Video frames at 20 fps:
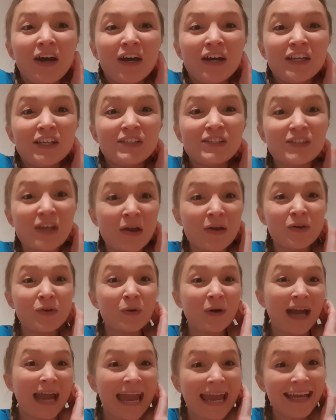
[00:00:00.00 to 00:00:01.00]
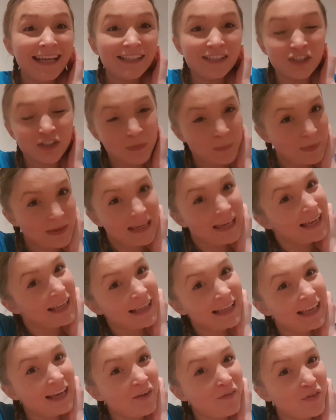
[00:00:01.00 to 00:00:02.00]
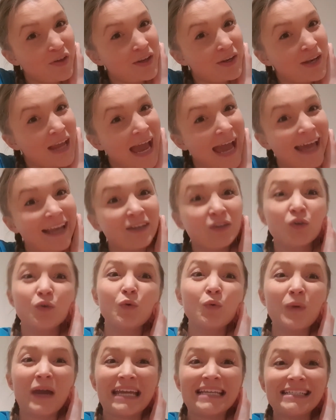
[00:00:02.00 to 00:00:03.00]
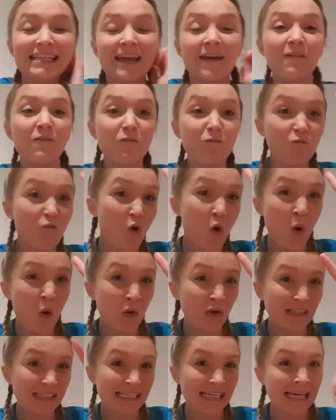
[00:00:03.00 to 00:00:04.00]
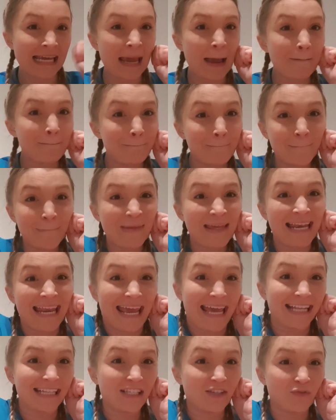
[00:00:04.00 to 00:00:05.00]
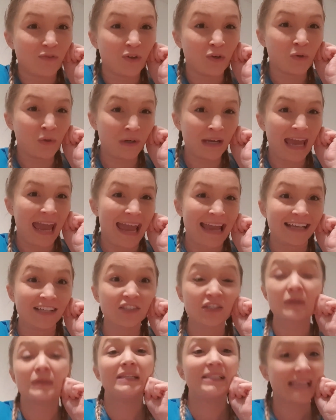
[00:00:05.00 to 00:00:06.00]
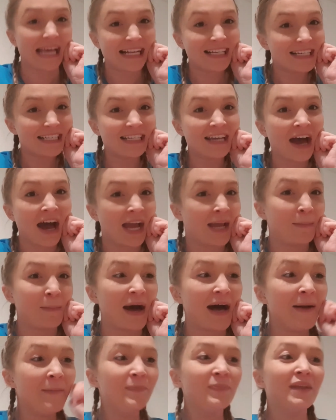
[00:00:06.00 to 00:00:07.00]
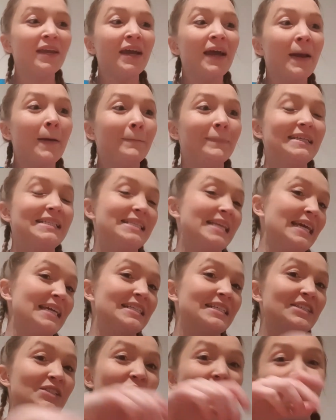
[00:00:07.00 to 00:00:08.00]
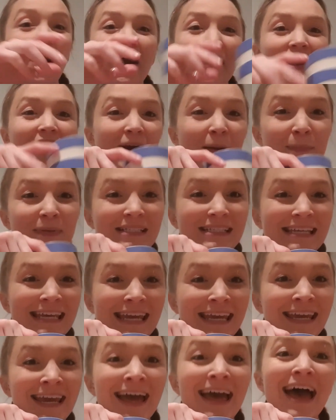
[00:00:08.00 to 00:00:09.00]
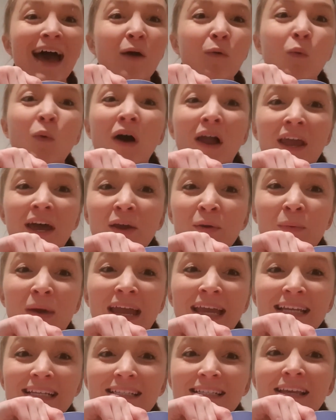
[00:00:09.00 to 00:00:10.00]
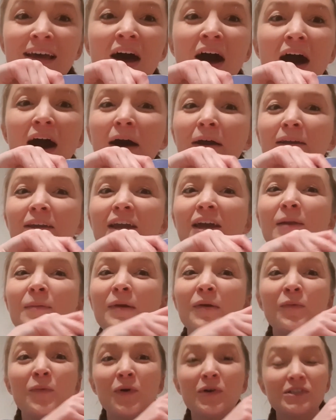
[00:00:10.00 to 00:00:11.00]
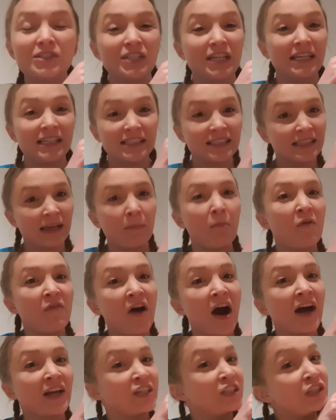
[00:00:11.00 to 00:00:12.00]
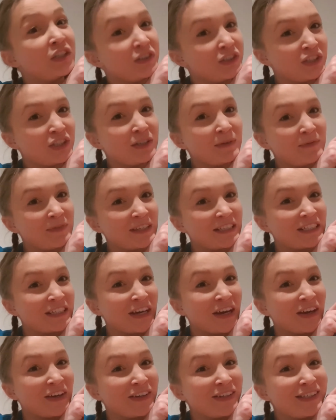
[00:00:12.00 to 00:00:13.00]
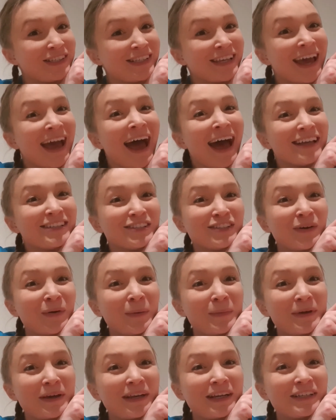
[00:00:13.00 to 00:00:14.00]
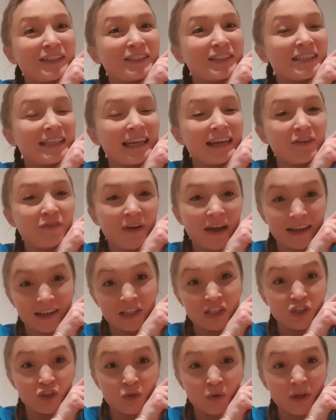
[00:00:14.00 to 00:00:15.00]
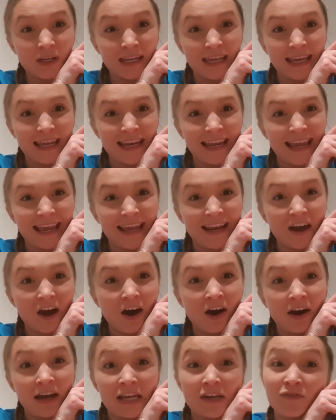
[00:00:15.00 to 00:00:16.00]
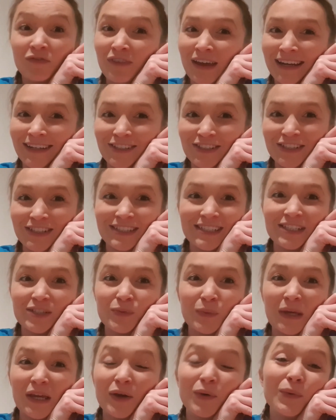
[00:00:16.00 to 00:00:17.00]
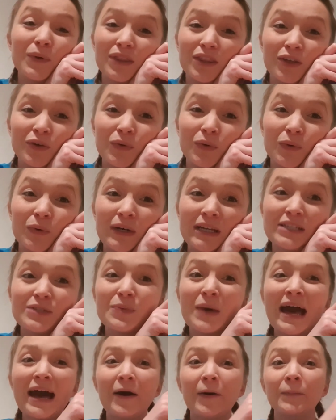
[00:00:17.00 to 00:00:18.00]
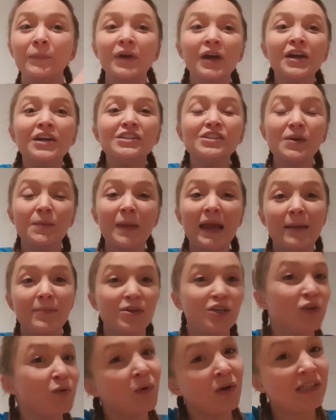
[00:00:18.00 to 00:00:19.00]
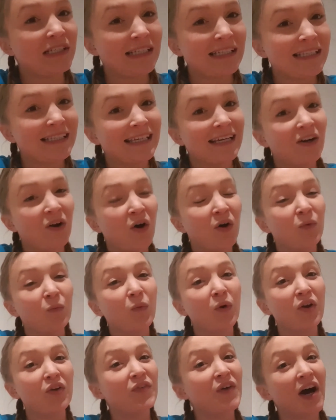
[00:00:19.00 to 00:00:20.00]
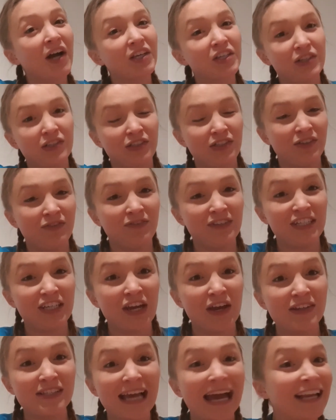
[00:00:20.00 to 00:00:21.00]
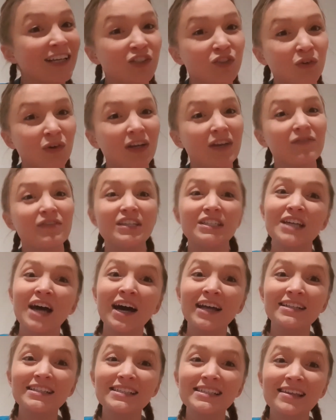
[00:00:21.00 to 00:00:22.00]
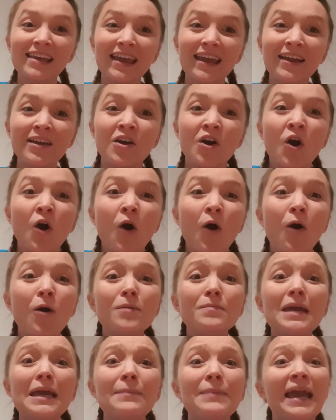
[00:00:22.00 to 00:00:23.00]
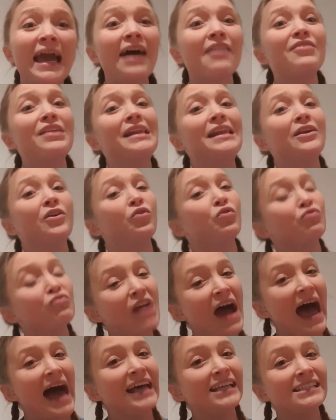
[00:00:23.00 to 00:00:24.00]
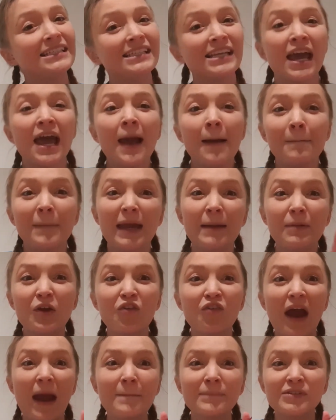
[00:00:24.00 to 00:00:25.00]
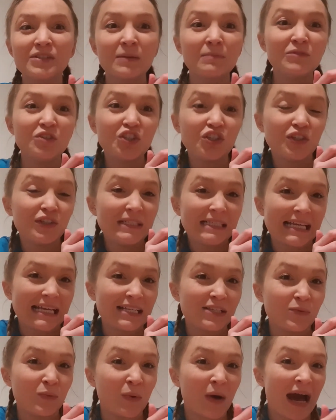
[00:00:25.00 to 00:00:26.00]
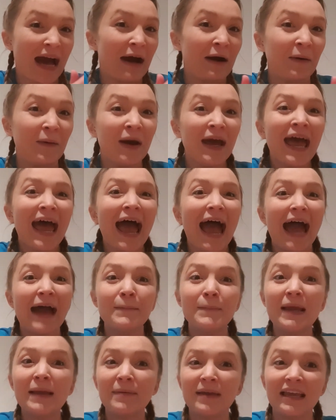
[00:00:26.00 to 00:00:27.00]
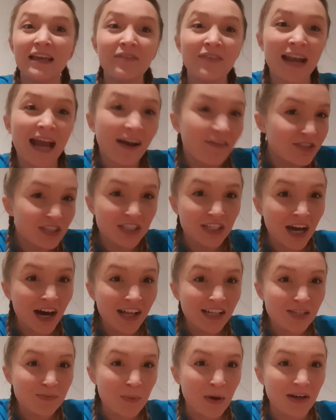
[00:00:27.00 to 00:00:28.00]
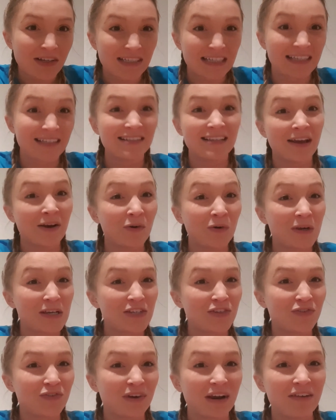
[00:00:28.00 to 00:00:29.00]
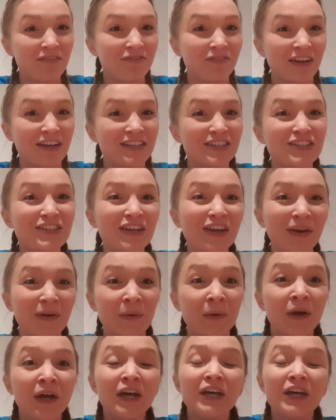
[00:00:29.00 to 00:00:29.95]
So your cakes should be in the oven, and you're waiting 40 minutes for your cake. So set a timer. Miss Daisy's got her cup of tea. While I wait, I'm going to be watching some of our YouTube videos. So I'm going to see if I can join in our adventures this week with you all as well. So maybe you want to stick on one of our YouTube videos and join in the dancing, or maybe have a little rest. Maybe grab some juice as well, and maybe even have a dance party, because they're always great fun too.